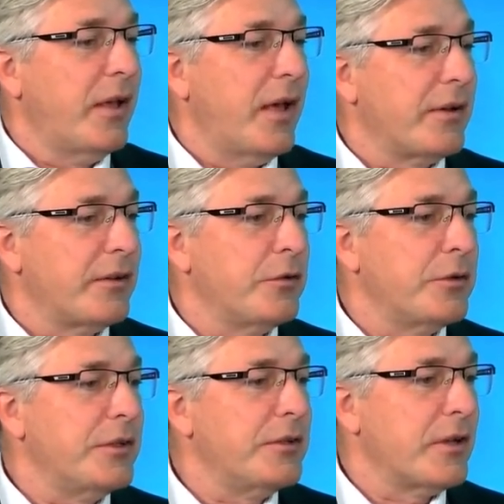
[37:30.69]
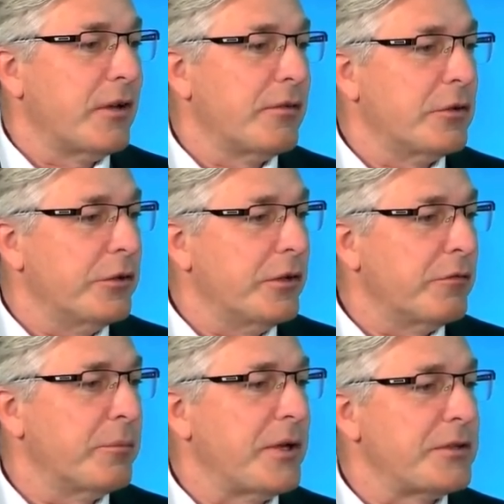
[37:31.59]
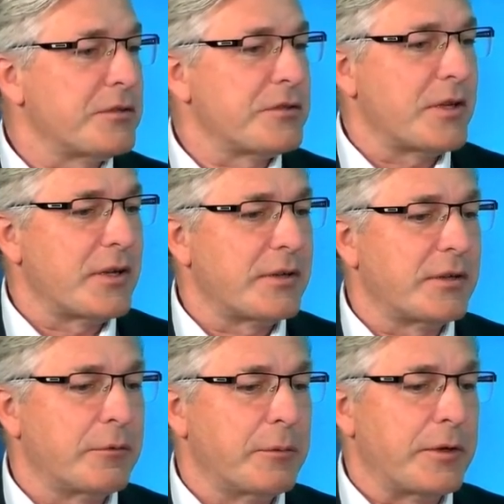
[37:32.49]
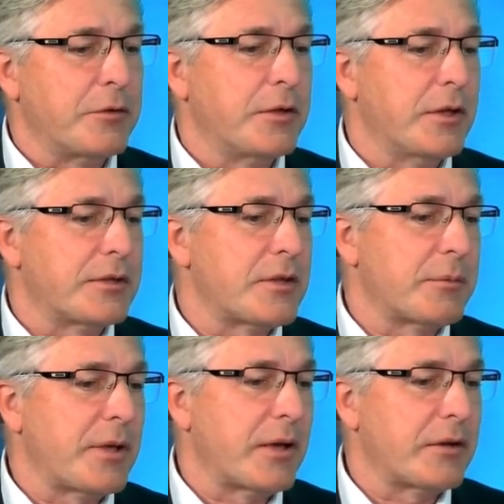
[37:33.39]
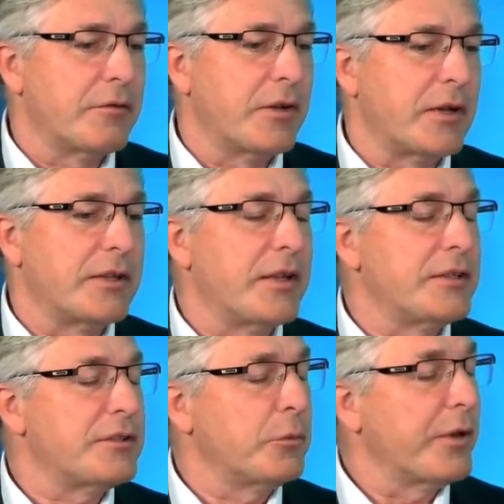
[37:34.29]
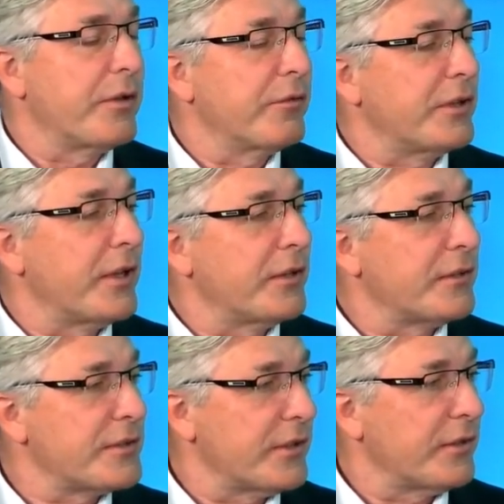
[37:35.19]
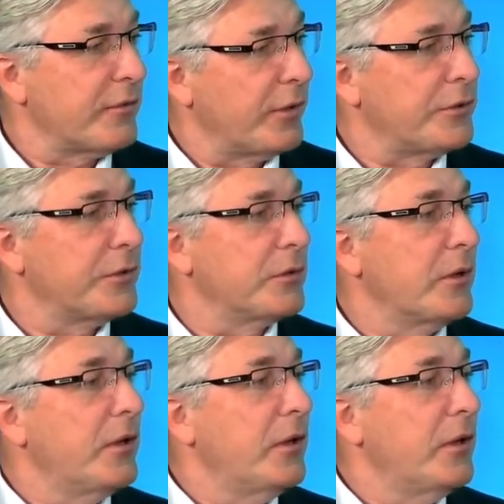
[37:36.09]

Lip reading: and you need to have a good information standard that you get some kind of validation within the data set there too.